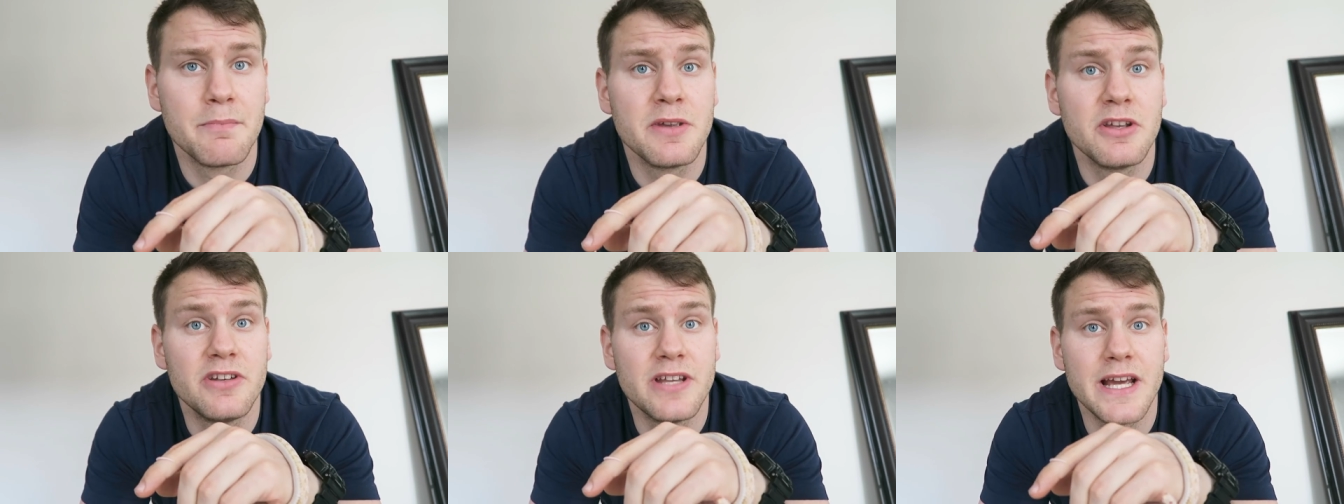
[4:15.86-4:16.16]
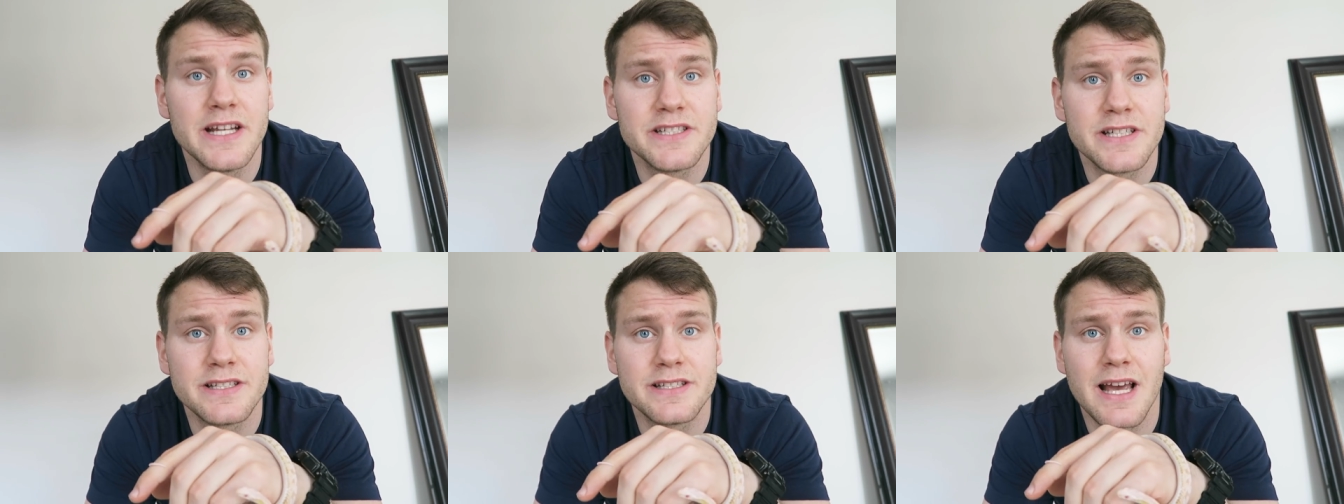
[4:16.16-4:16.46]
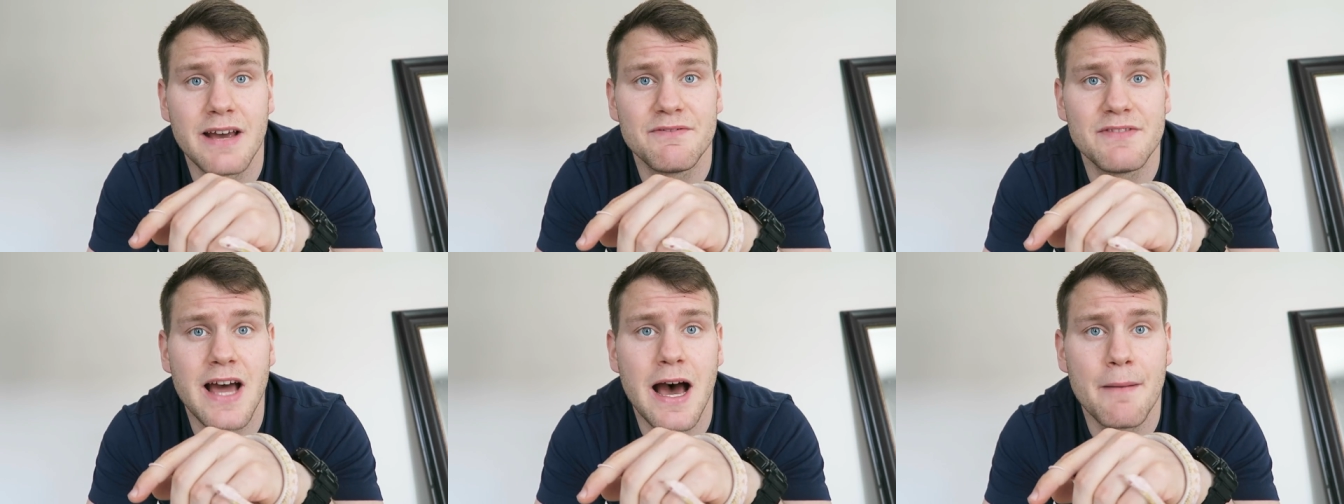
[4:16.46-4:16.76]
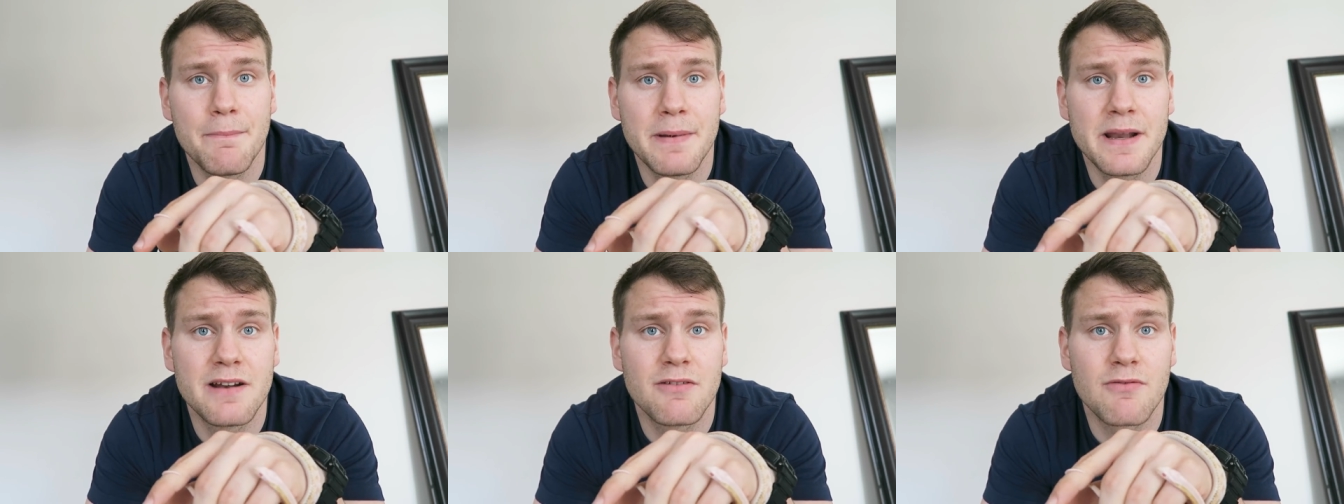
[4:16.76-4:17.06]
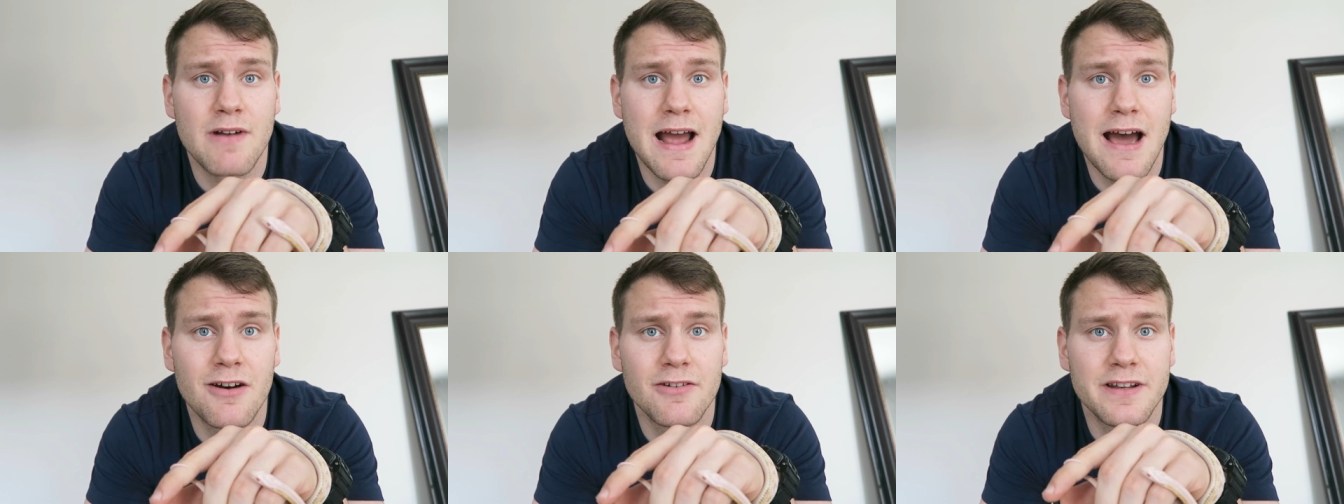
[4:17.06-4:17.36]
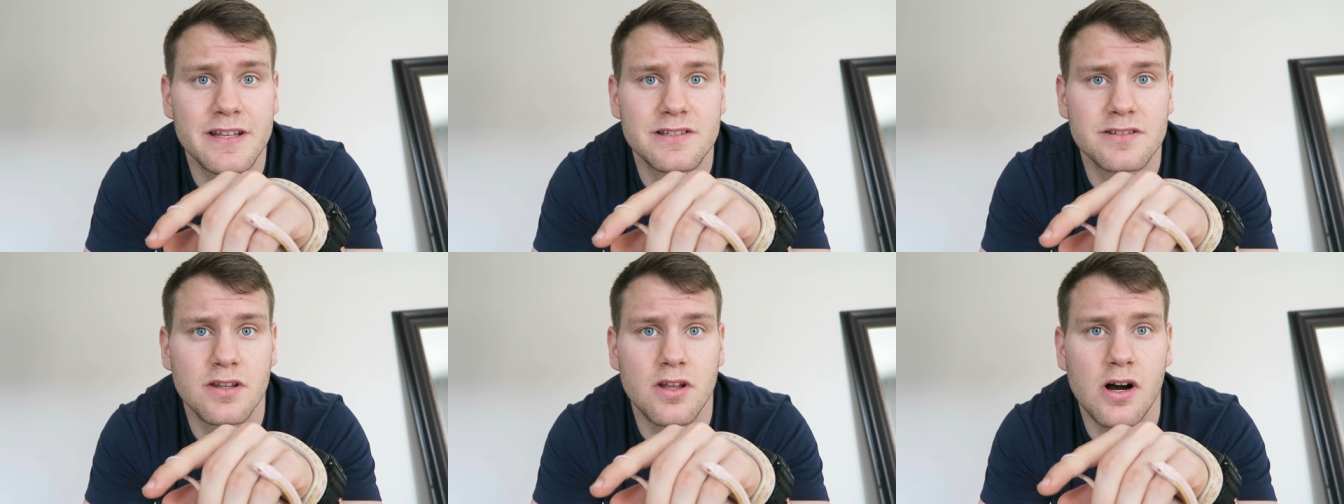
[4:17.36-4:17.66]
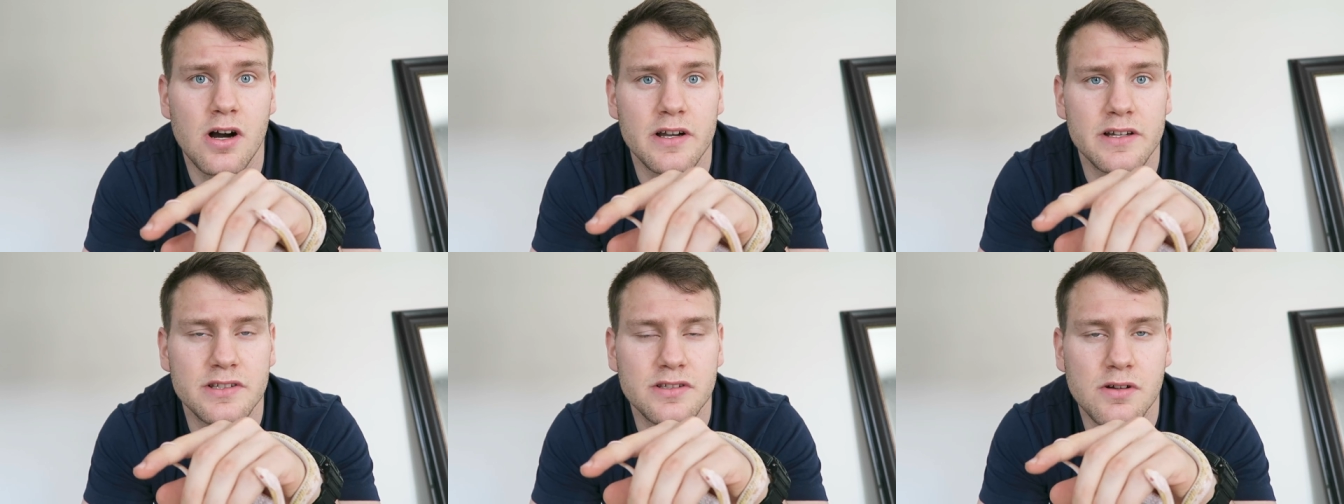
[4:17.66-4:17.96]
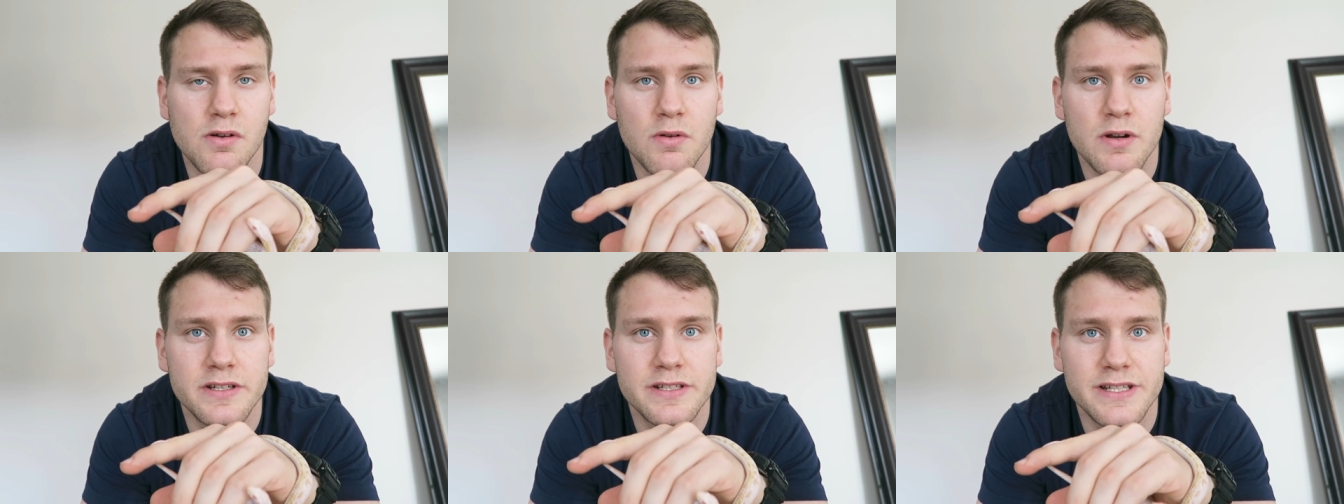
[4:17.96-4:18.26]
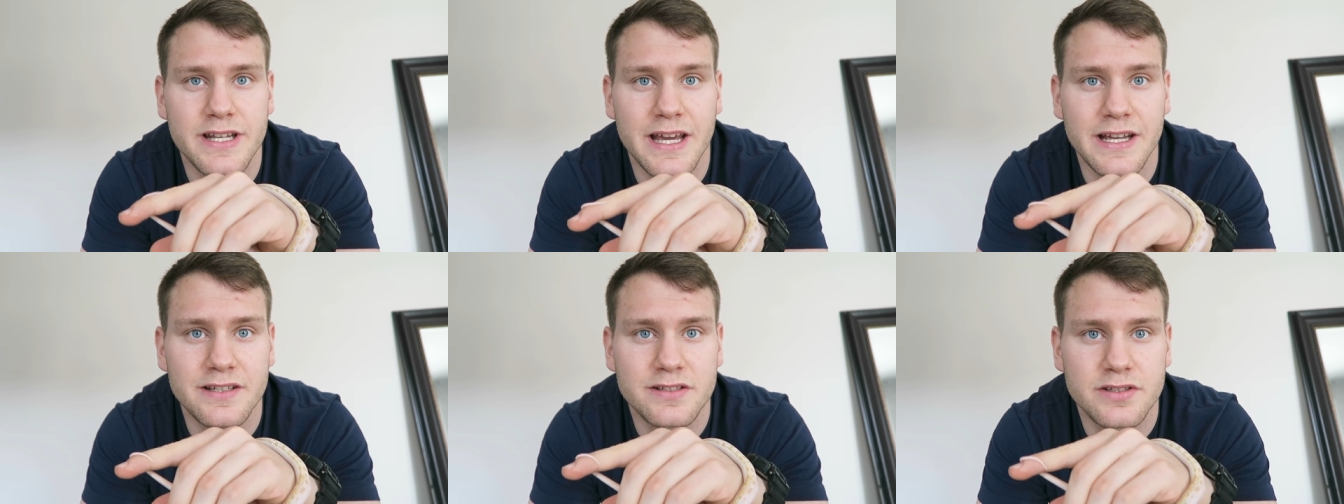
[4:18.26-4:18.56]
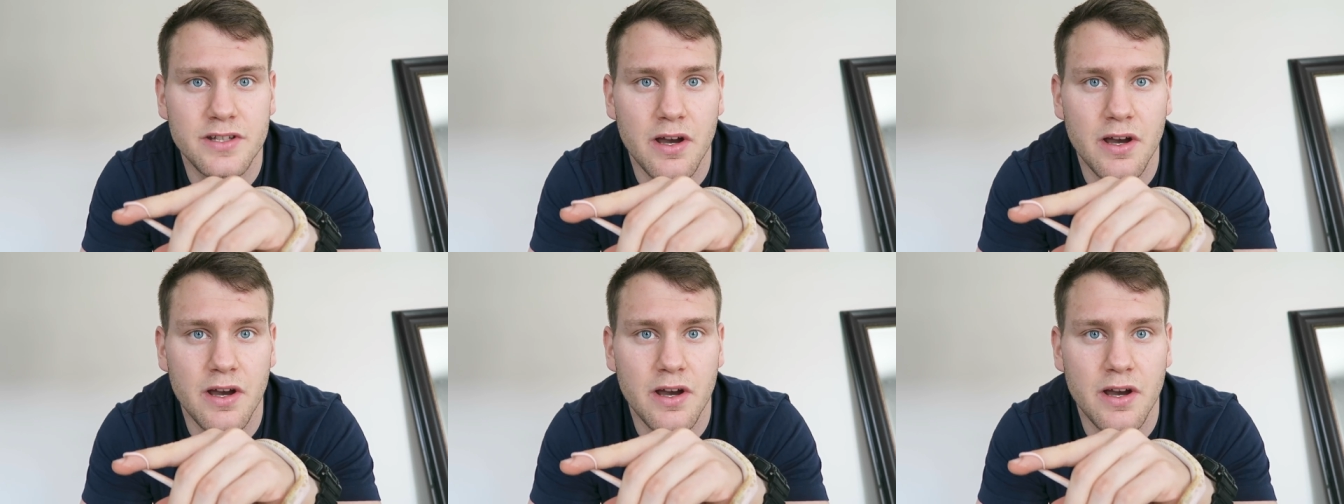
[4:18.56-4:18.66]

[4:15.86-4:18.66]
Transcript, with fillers: the mutations have not been around as long as corn snakes,